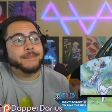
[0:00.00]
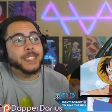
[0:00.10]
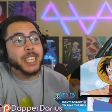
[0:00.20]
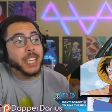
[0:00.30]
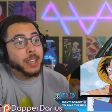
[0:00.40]

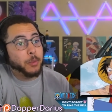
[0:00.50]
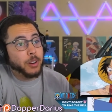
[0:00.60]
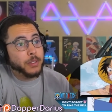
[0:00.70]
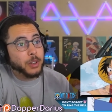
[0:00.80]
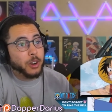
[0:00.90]
Did he hit one
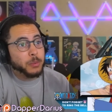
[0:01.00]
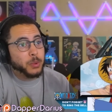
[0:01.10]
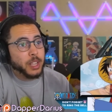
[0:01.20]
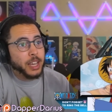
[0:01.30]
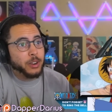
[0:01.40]
of his arms
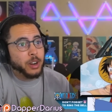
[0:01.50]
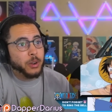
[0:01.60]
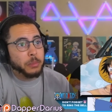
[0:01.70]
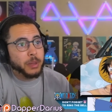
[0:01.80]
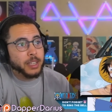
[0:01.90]
with that or no?
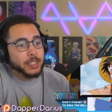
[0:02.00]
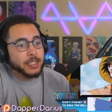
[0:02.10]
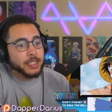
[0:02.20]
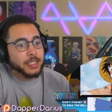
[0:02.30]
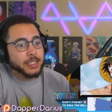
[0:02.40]
He
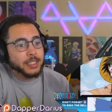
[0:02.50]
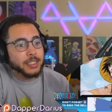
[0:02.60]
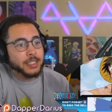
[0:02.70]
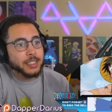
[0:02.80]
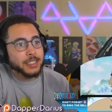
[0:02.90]
missed.
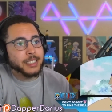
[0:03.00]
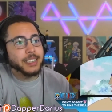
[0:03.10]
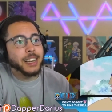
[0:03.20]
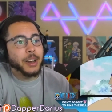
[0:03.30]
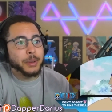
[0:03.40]

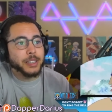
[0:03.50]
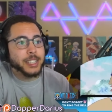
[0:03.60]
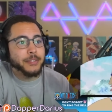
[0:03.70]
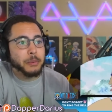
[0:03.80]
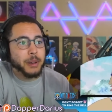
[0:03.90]
And now he does
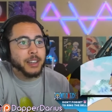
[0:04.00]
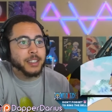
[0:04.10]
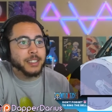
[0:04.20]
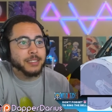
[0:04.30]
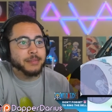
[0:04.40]
have a
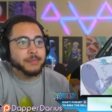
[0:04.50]
mallet.